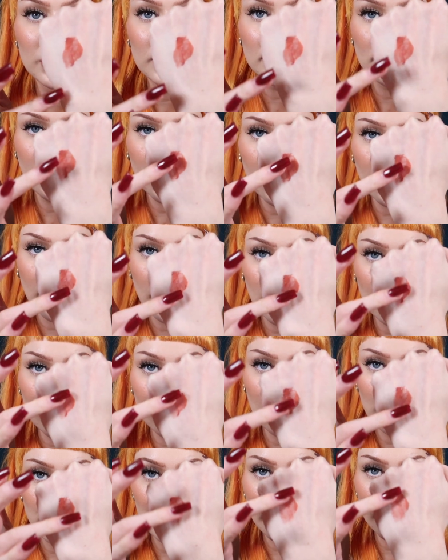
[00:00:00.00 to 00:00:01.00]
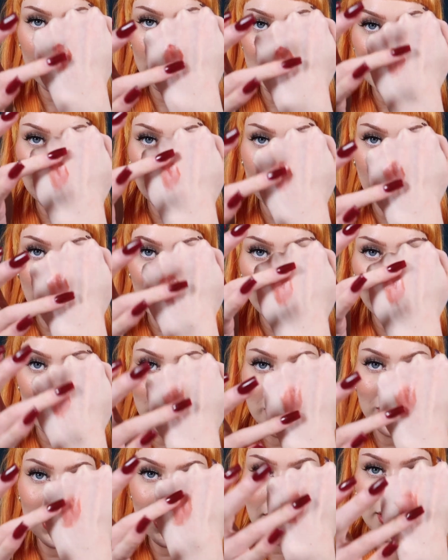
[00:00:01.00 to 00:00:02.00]
tell, but it's like a
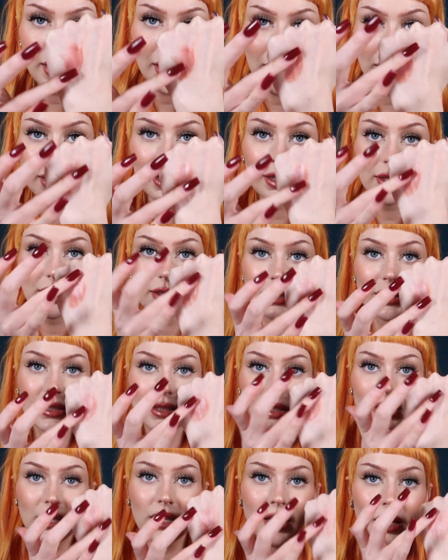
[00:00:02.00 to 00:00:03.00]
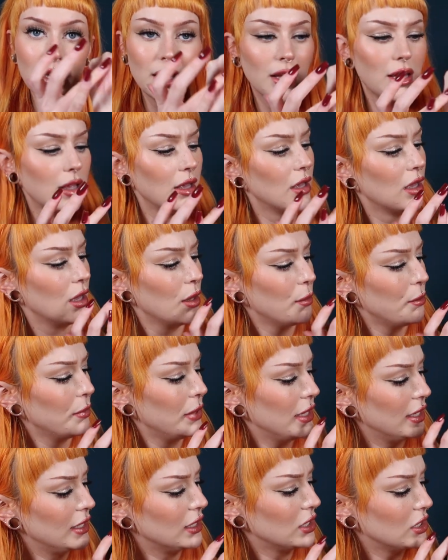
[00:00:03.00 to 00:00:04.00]
really nice
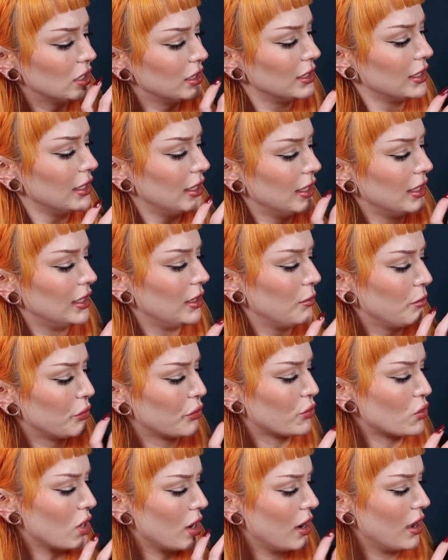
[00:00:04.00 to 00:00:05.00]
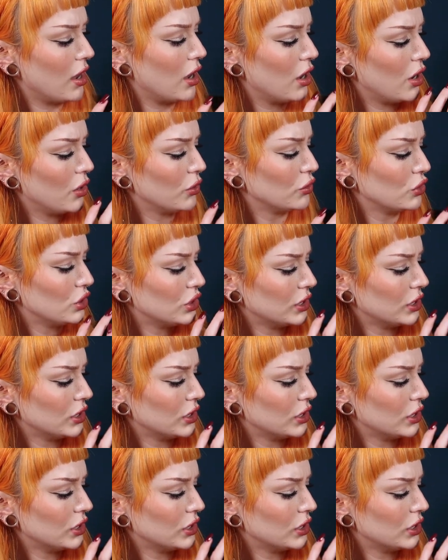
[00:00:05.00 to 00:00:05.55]
peachy brown